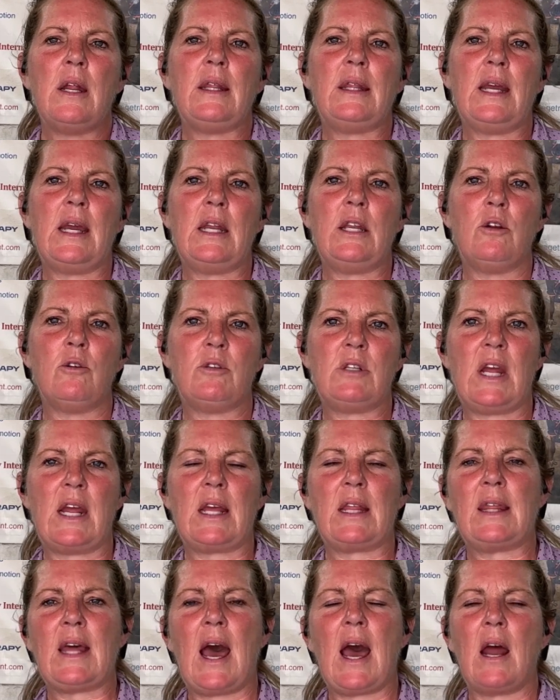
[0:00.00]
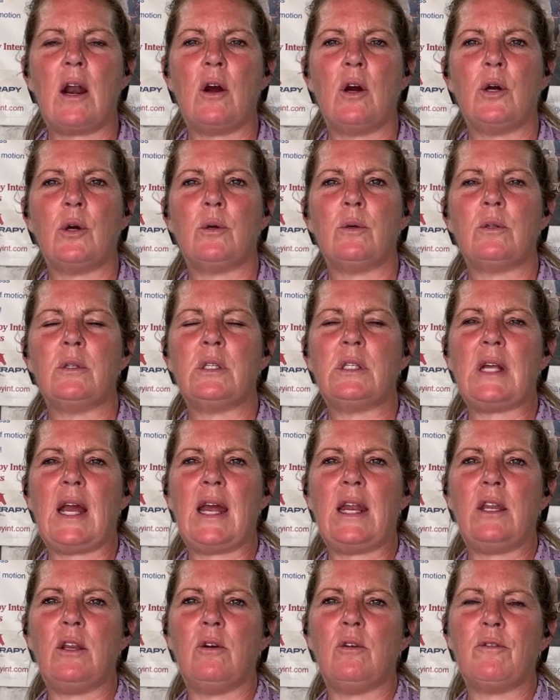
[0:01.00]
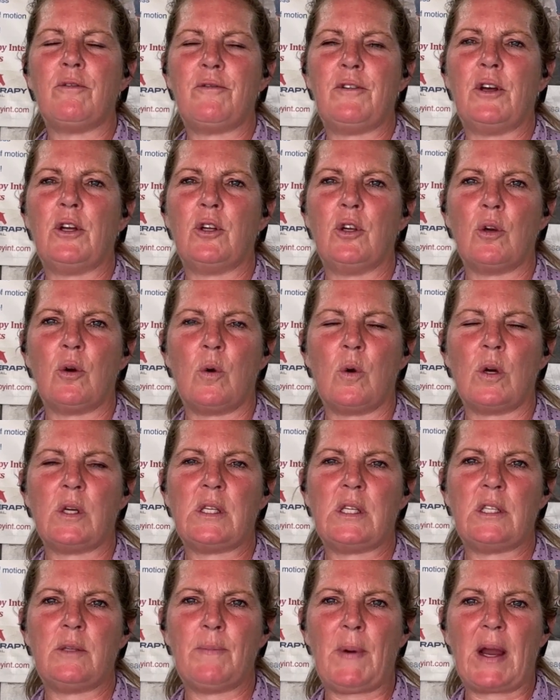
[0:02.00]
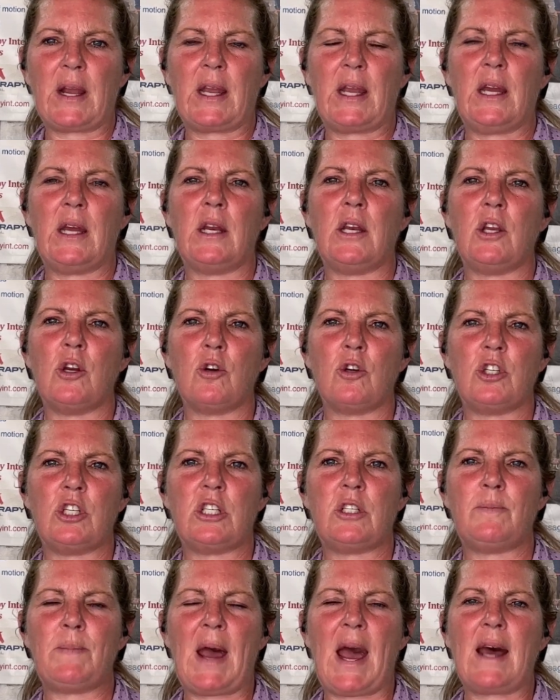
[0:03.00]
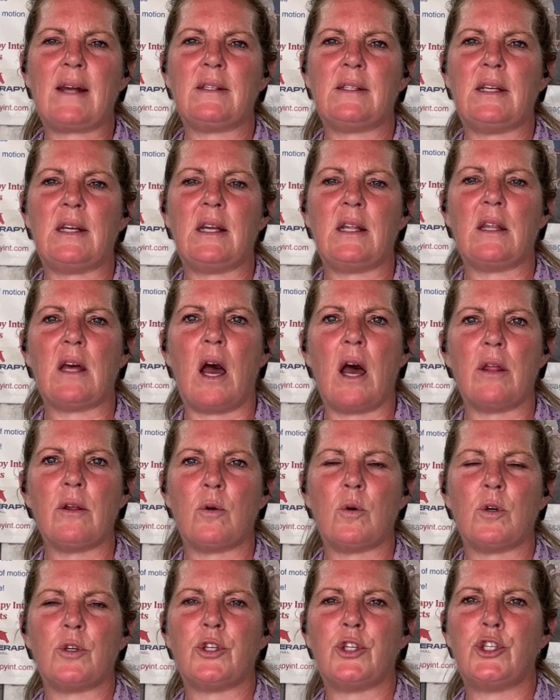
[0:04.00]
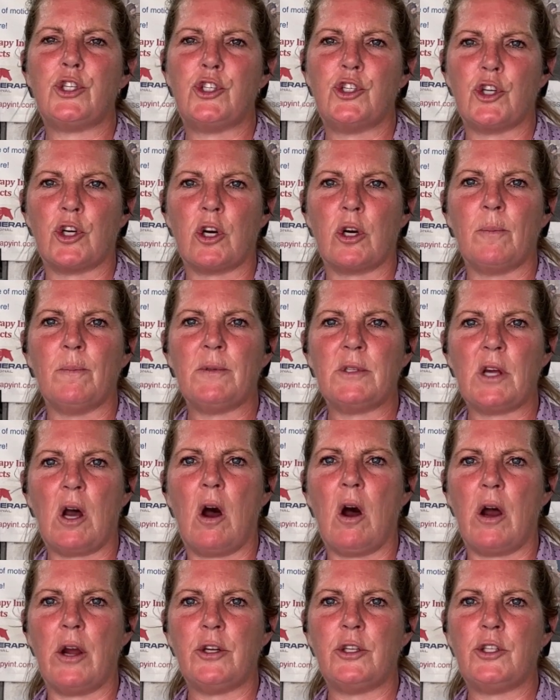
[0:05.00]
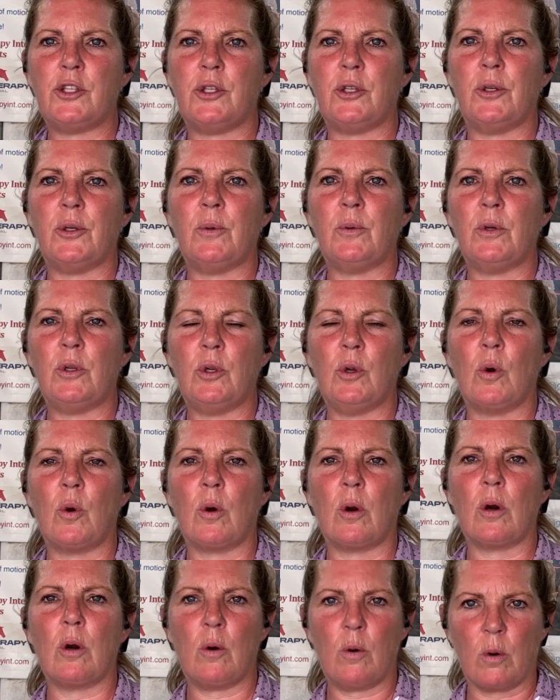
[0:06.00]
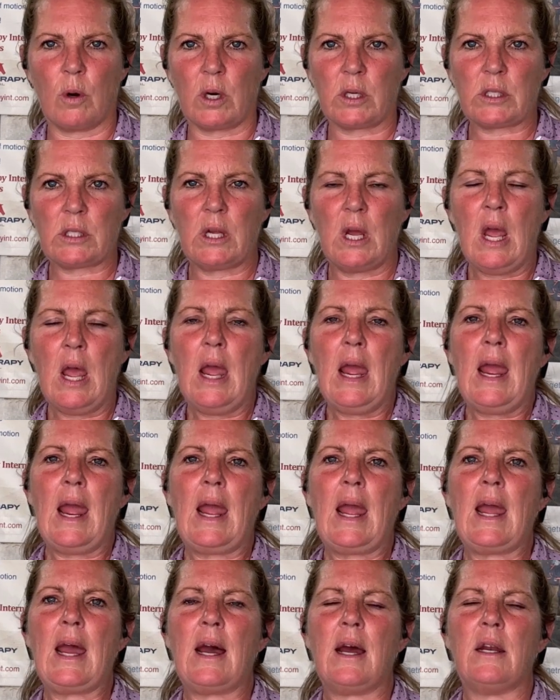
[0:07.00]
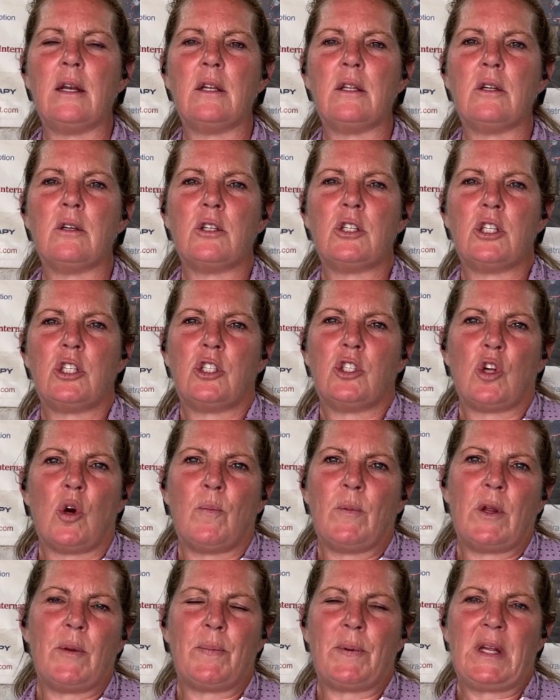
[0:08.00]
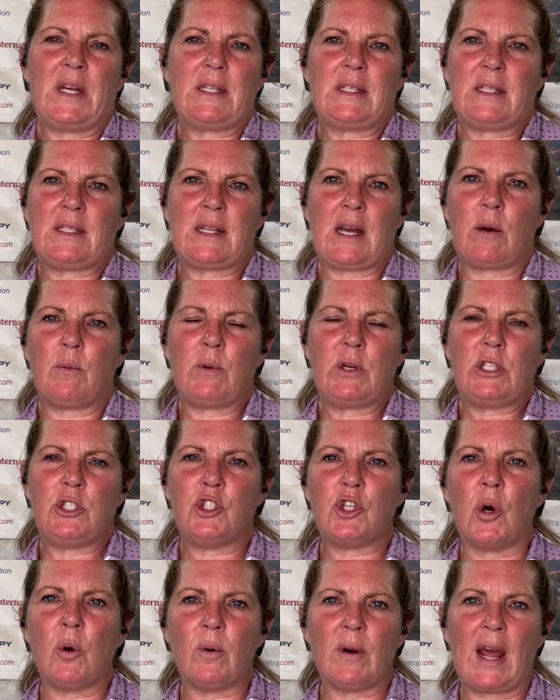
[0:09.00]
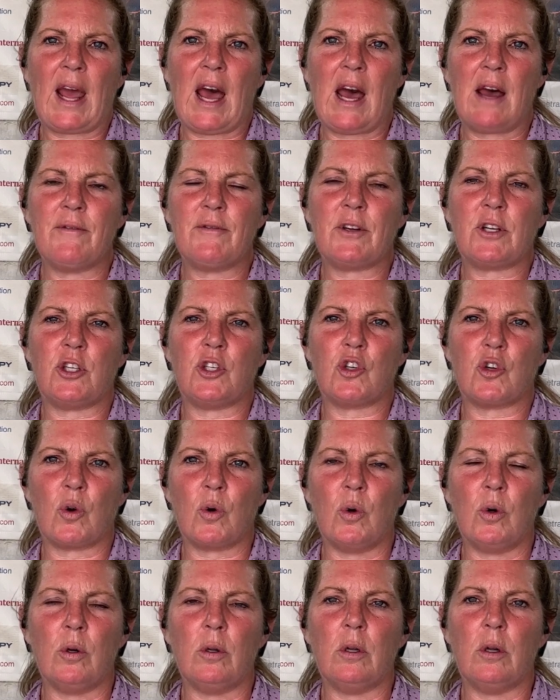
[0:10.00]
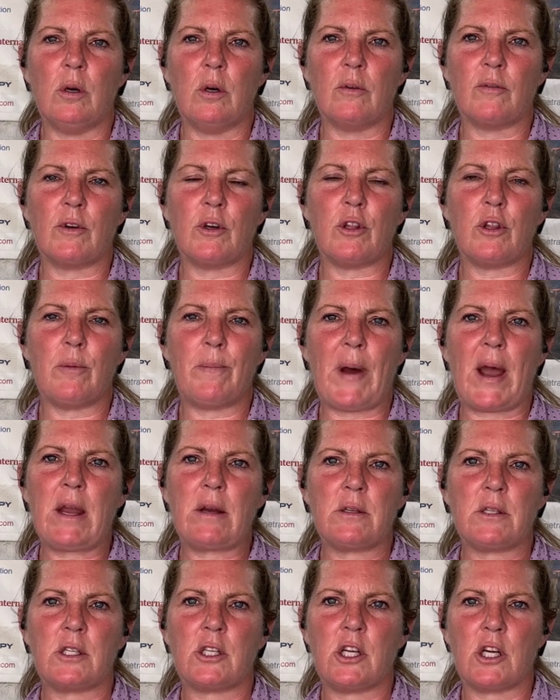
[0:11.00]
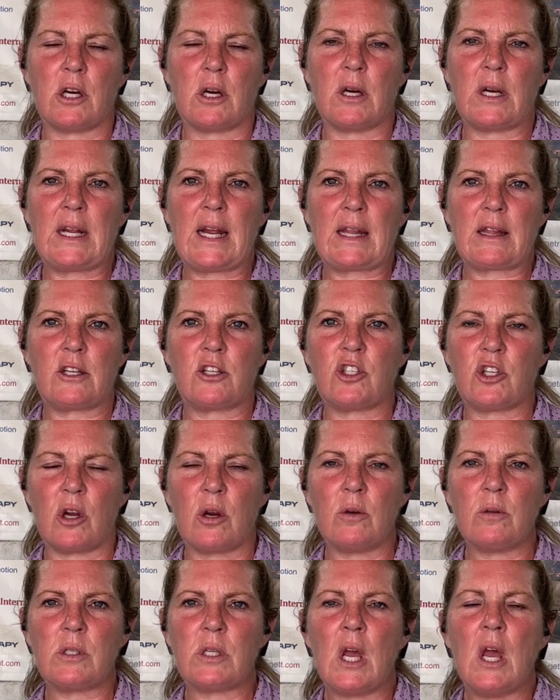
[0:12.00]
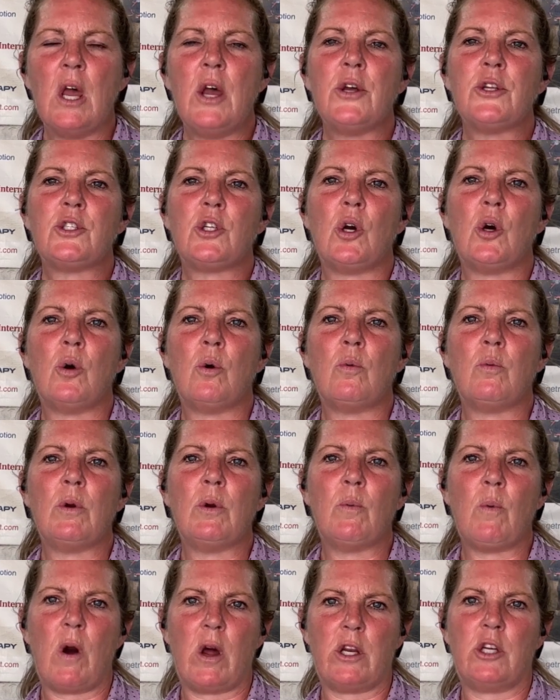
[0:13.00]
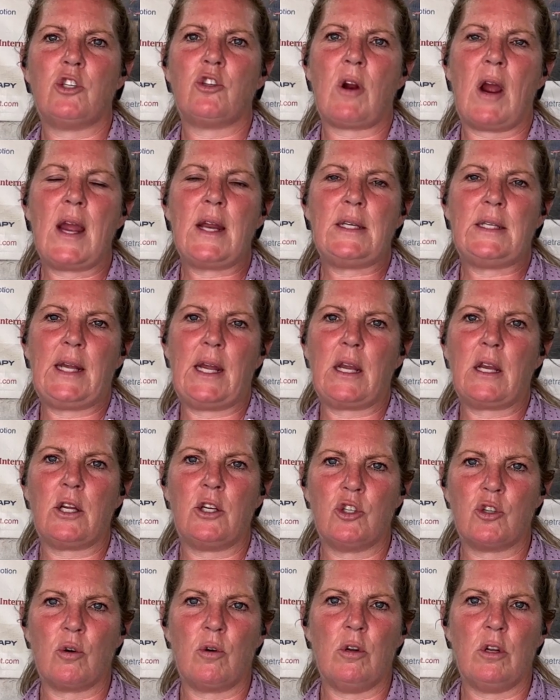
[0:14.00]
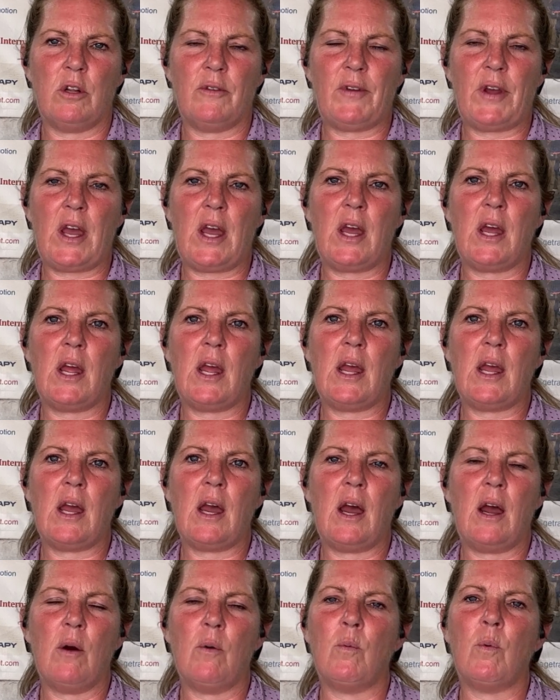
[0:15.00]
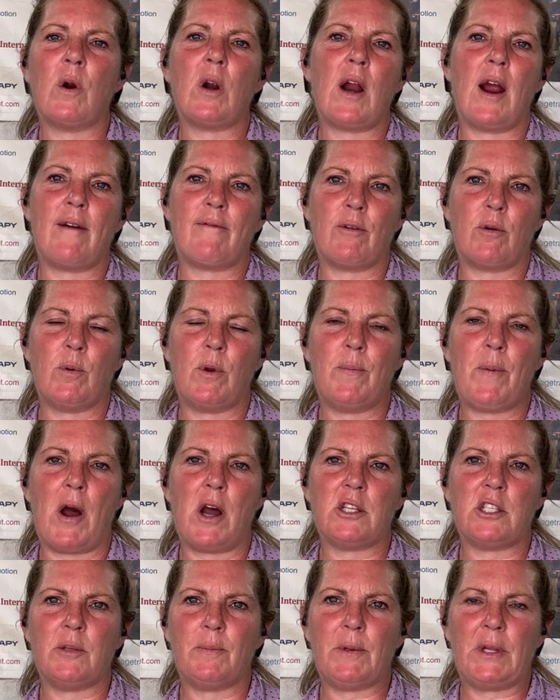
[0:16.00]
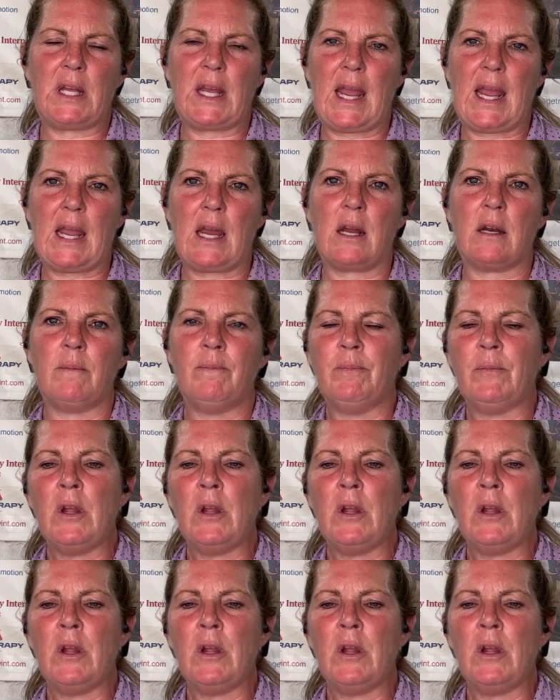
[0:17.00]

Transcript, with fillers: then you take that hose and you fill your horse's bucket. You're just passing the other horse's germs onto your horse. And there's just so many places that we don't have control over the biosecurity at the shows. So we want to try and take control of it wherever we possibly can.